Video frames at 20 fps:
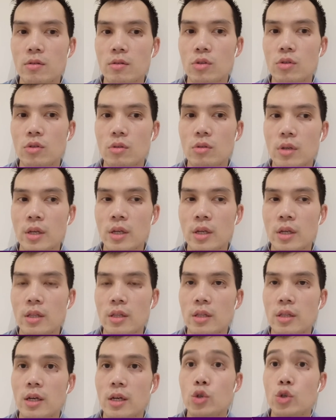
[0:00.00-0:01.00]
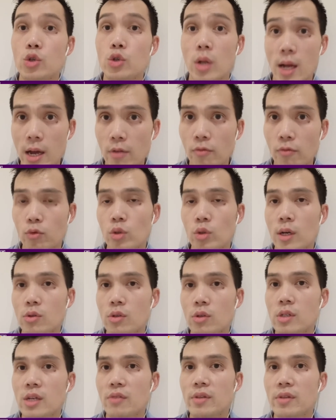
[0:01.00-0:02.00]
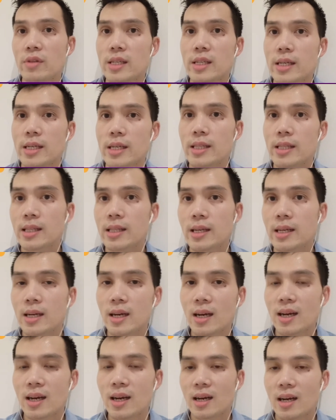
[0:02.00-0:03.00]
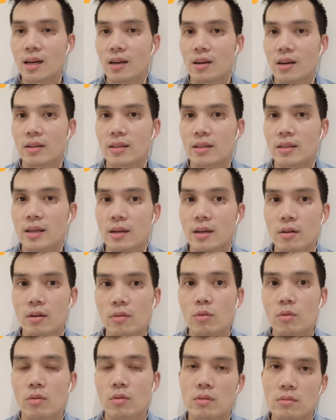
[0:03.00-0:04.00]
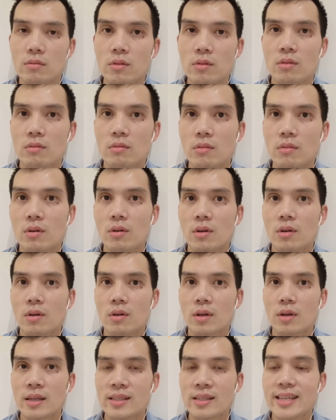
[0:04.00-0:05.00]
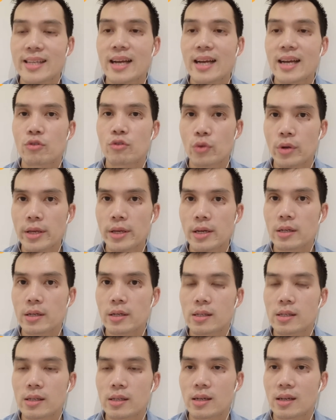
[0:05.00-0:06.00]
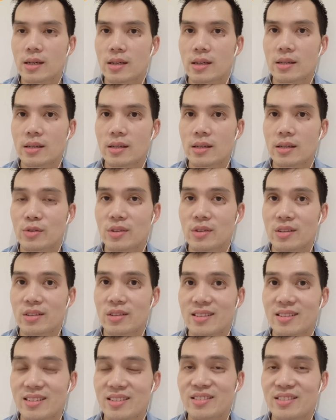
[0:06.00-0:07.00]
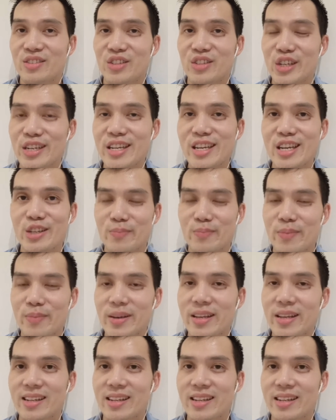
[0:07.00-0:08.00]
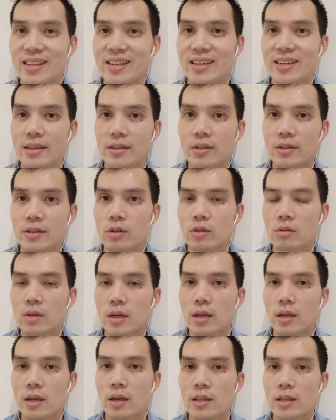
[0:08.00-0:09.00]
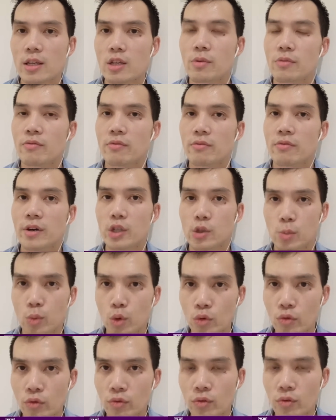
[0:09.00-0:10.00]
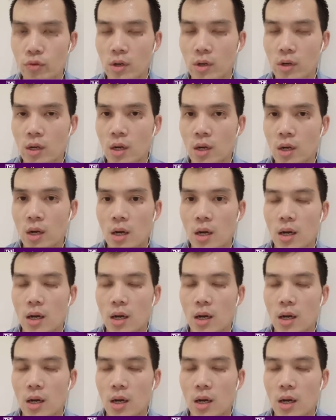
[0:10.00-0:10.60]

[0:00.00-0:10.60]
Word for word: I think, in uh, July two thousand seventeen. Uh, now, exactly three years. Uh, it's it's the journey has been, uh, you know, I, I think it's been very smooth.